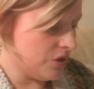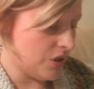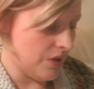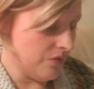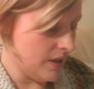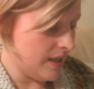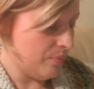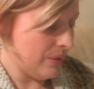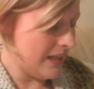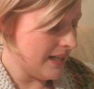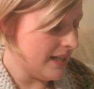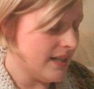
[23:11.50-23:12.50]
generally,
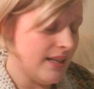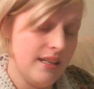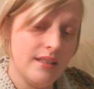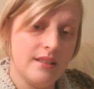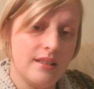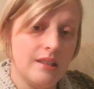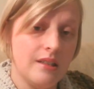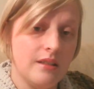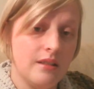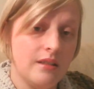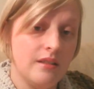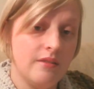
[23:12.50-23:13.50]
please
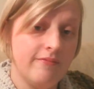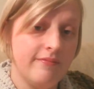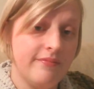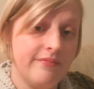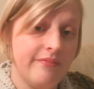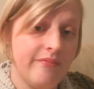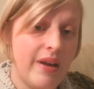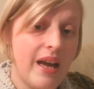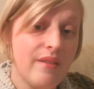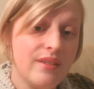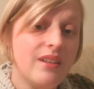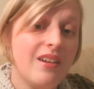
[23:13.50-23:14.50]

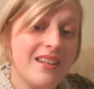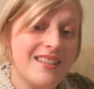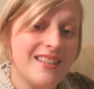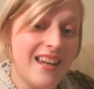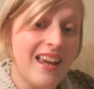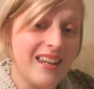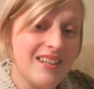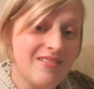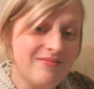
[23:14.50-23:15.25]
have a nice day.